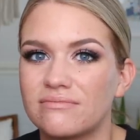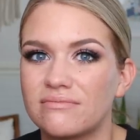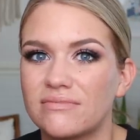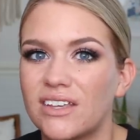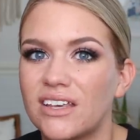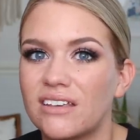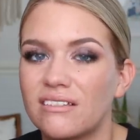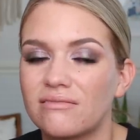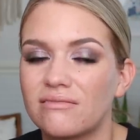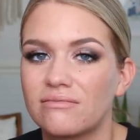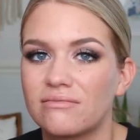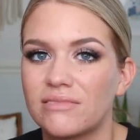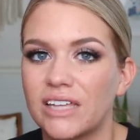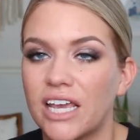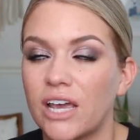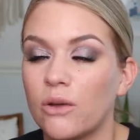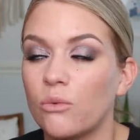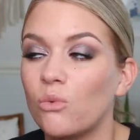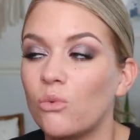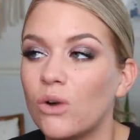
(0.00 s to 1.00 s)
meh.
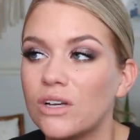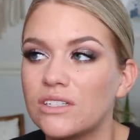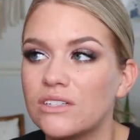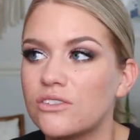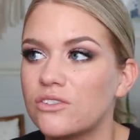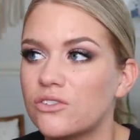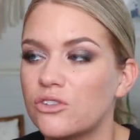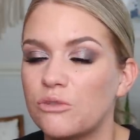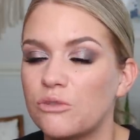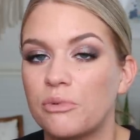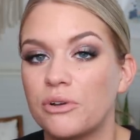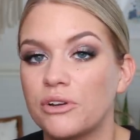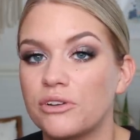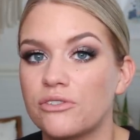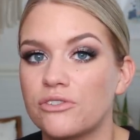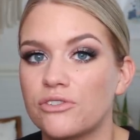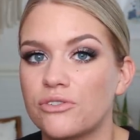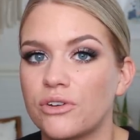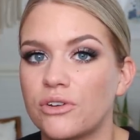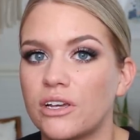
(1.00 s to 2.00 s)
Like I wasn't super
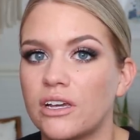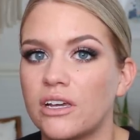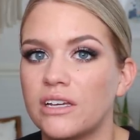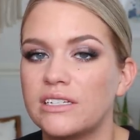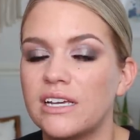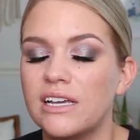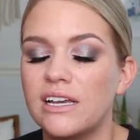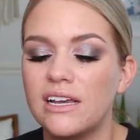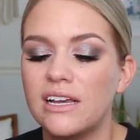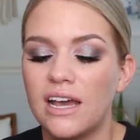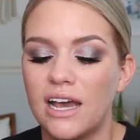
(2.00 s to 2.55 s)
intrigued.